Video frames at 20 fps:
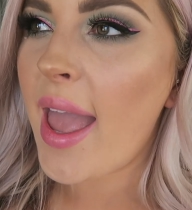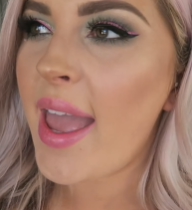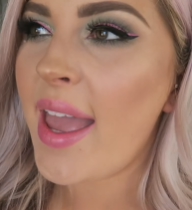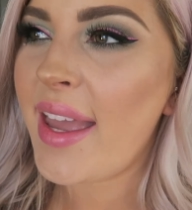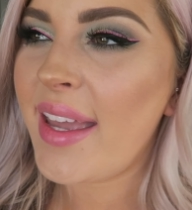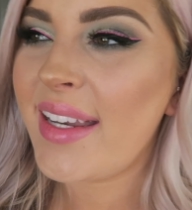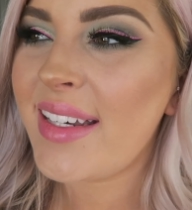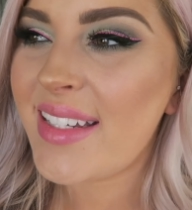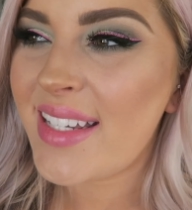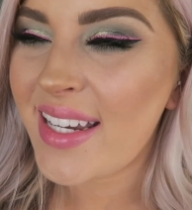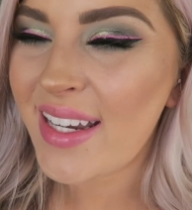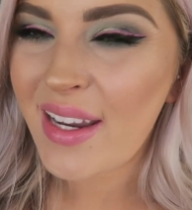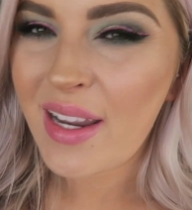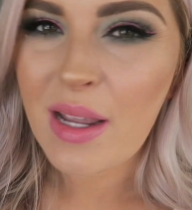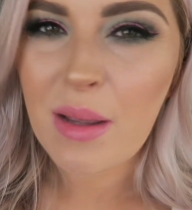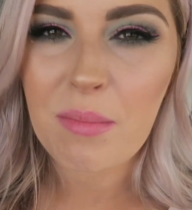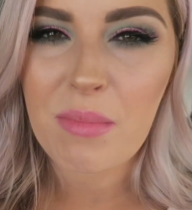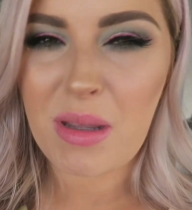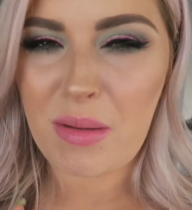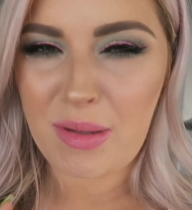And
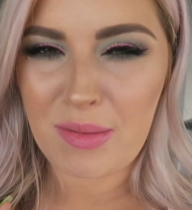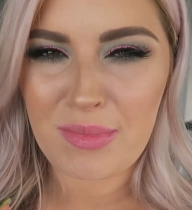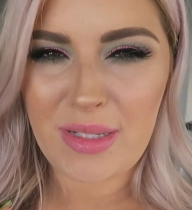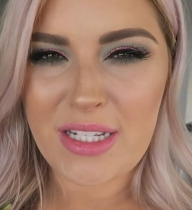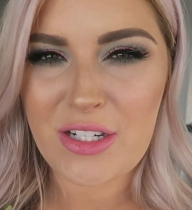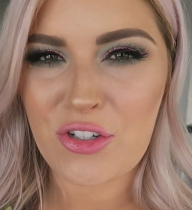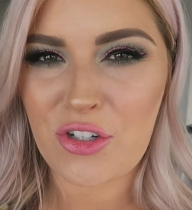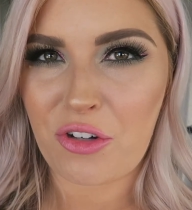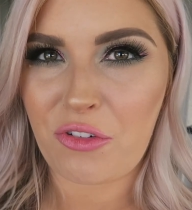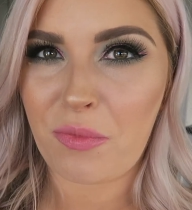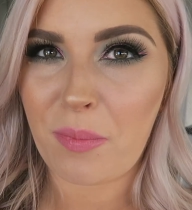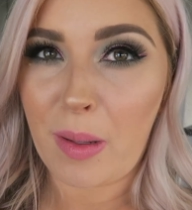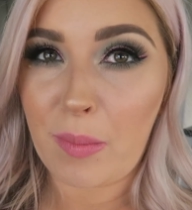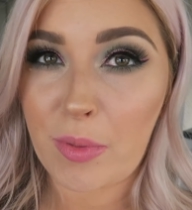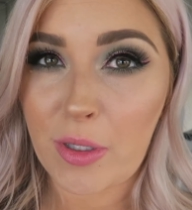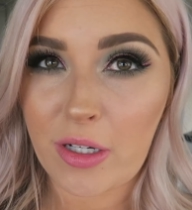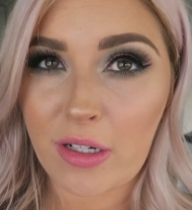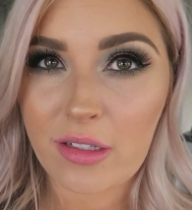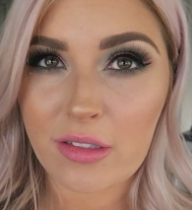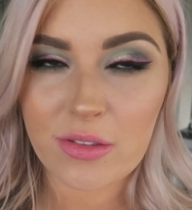maybe I'm like due for my
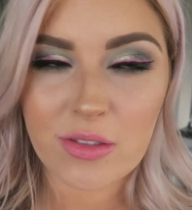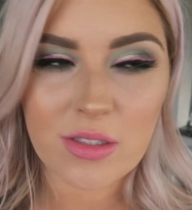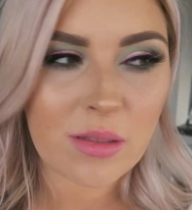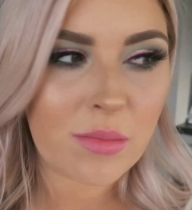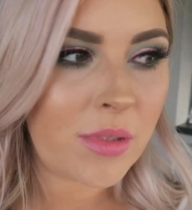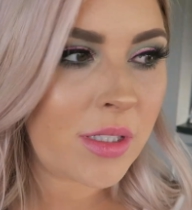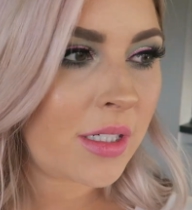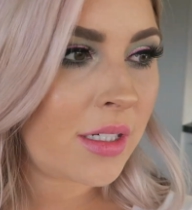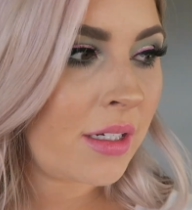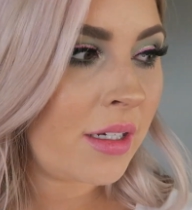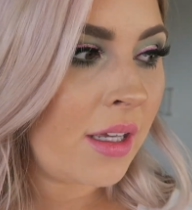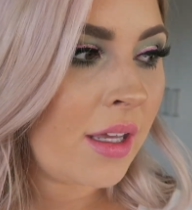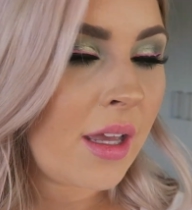period or something.